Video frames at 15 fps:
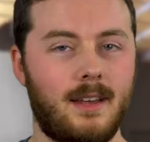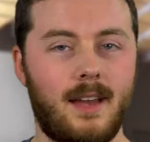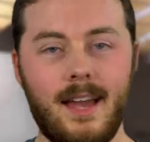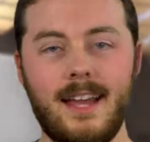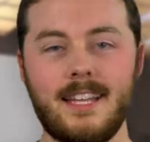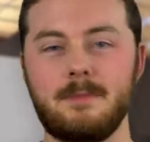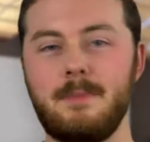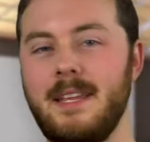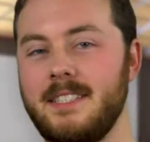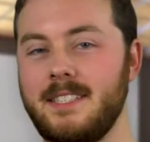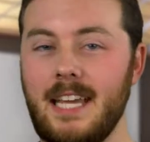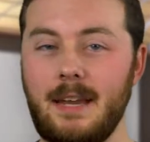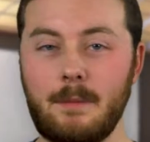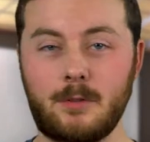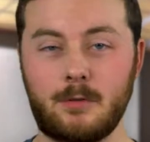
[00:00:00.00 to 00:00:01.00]
Hey, it's Meat
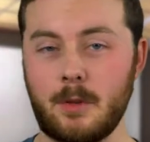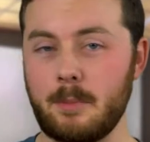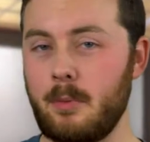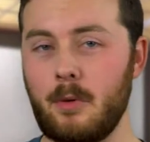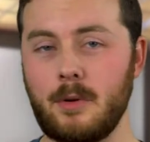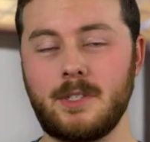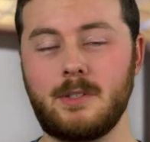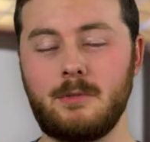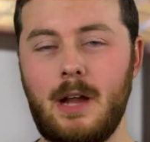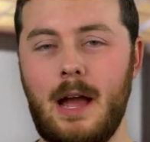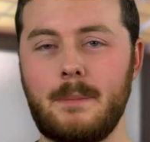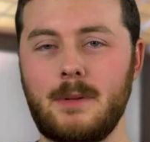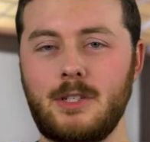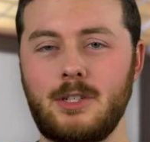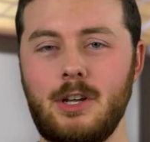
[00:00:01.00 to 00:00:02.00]
Sandwich from The Boris and
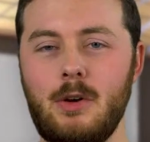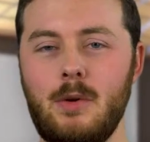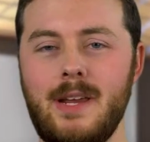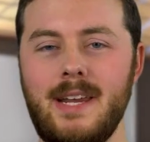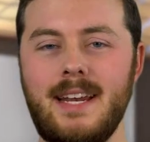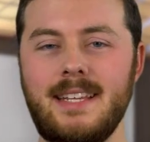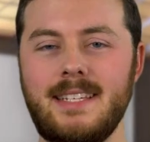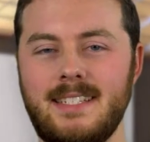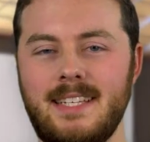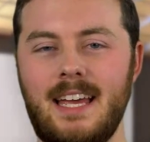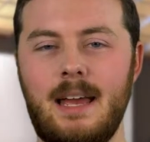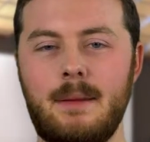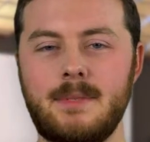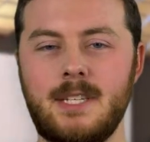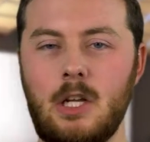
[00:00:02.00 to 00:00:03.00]
Robin Show. It is
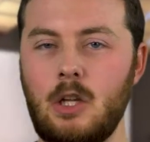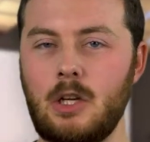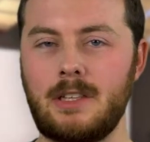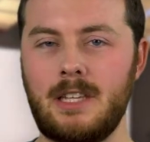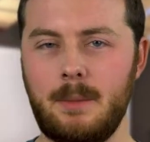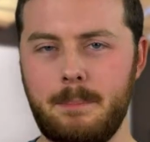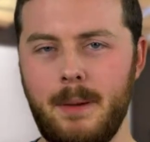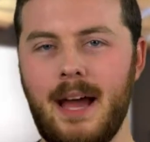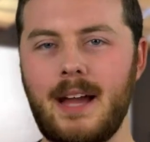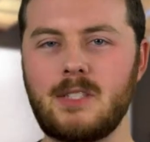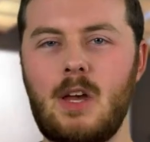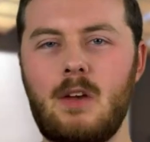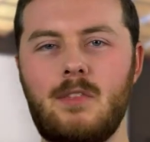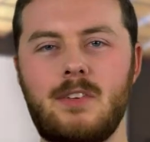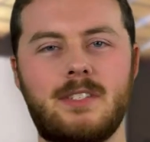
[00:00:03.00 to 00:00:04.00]
time to take a look at the
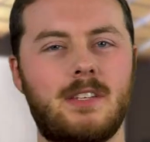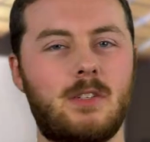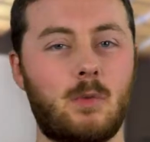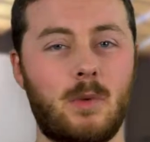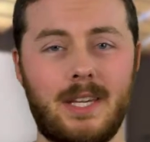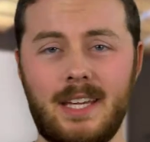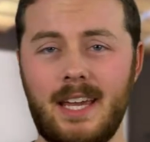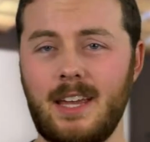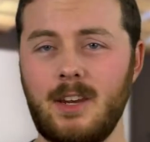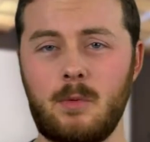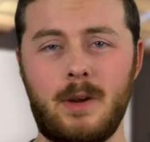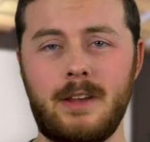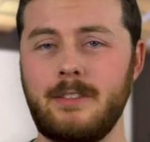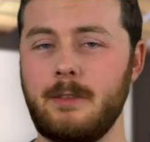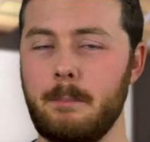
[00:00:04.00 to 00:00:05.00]
box office this
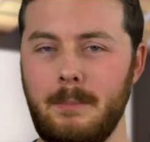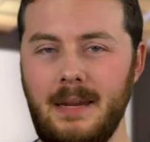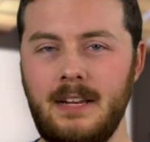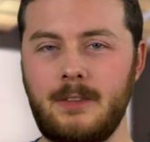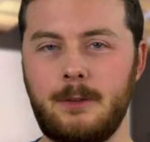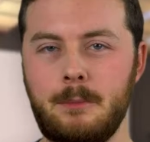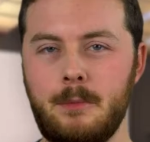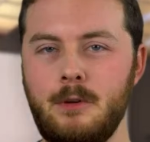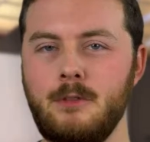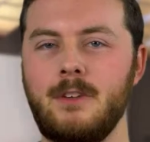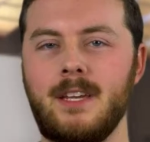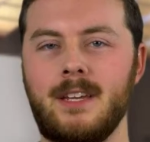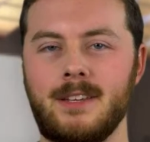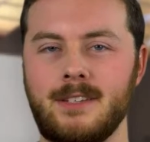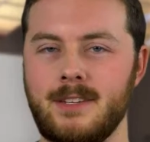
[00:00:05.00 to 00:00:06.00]
weekend with Meat at the
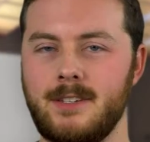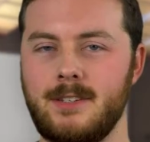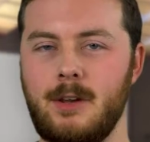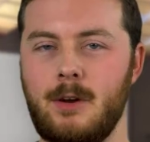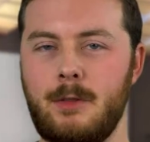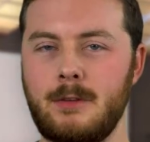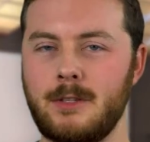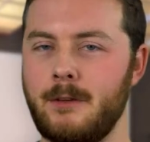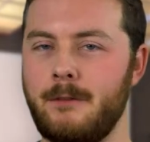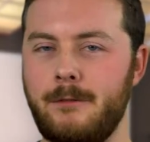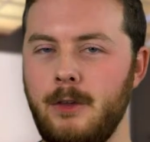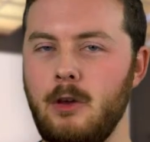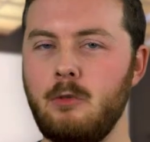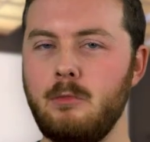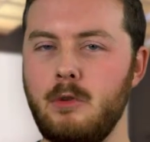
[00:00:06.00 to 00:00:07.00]
Movies. So there's a
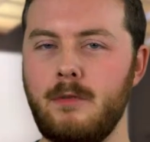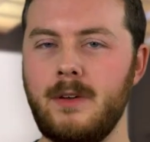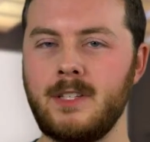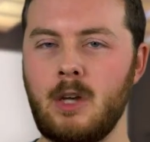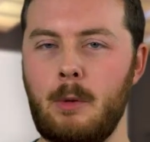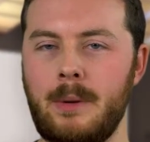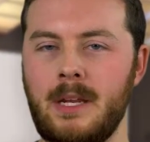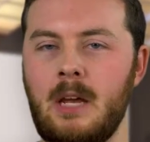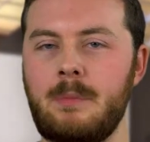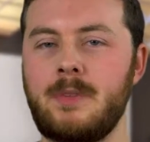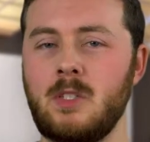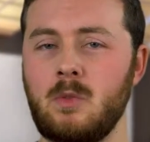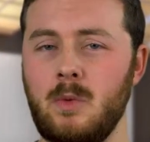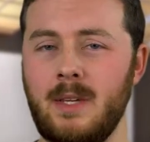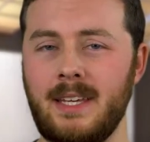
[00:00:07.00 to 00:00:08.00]
few movies opening up
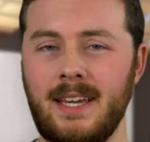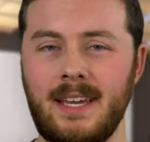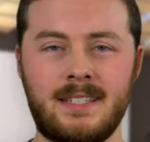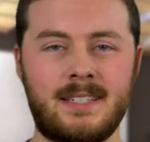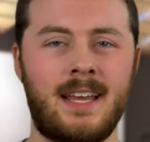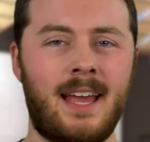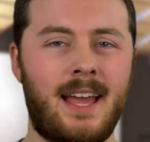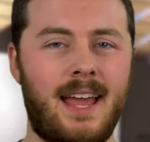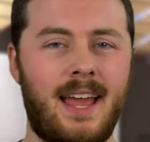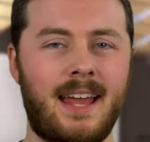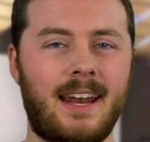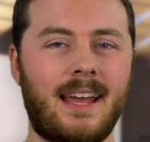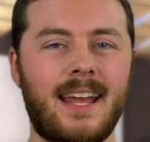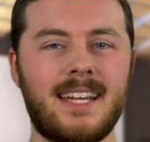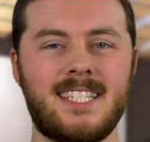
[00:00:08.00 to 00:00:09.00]
this weekend,
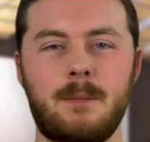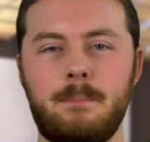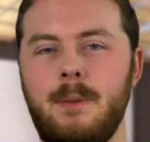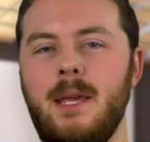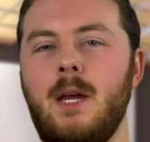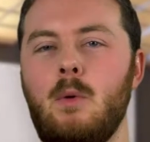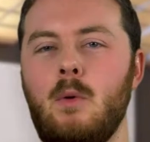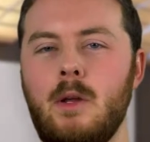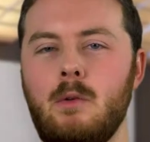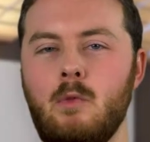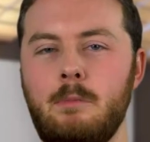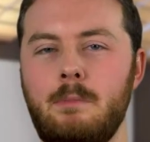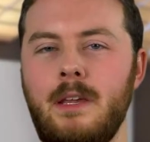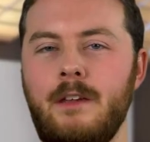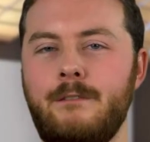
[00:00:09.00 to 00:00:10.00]
and I guess the big one
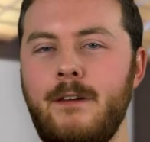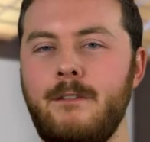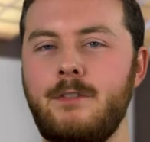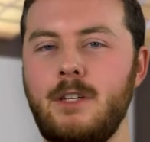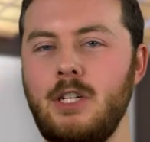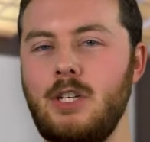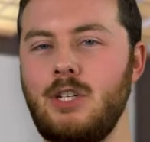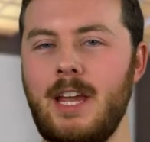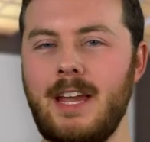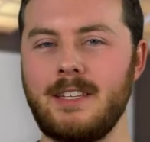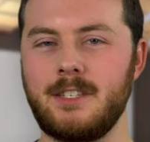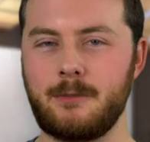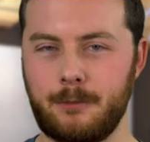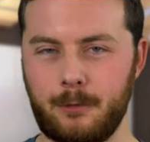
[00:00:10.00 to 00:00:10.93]
would be 50 Shades